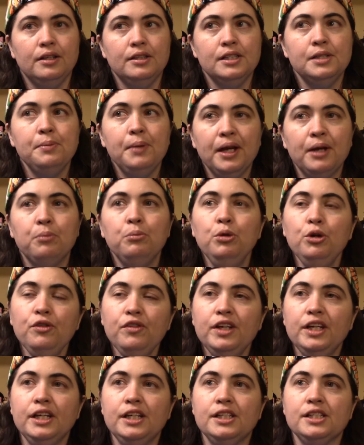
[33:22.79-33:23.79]
to make
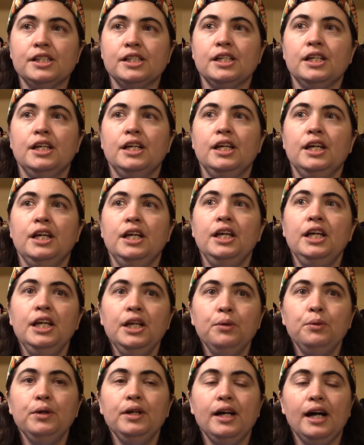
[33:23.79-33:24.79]
movies, he
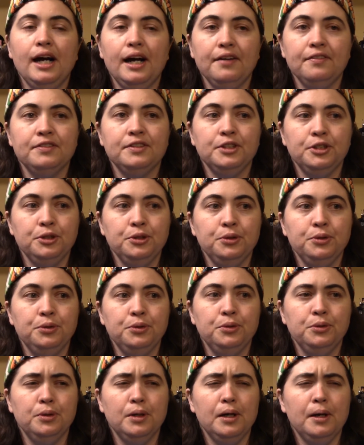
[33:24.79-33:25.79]
would have
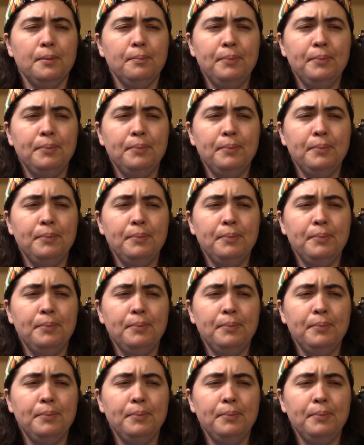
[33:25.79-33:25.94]
to